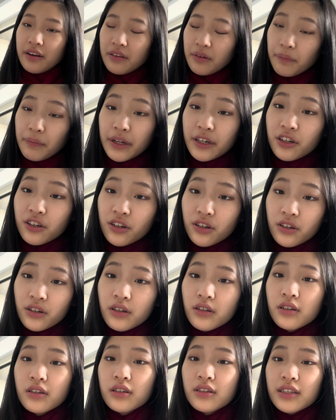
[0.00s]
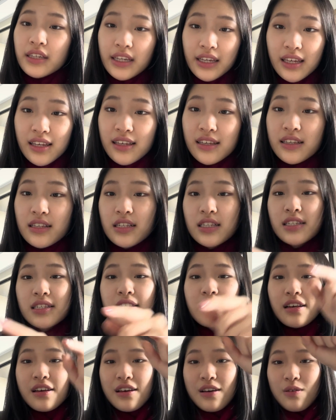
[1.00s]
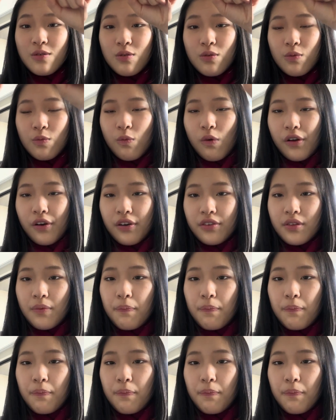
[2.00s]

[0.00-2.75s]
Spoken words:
the middle is, what are the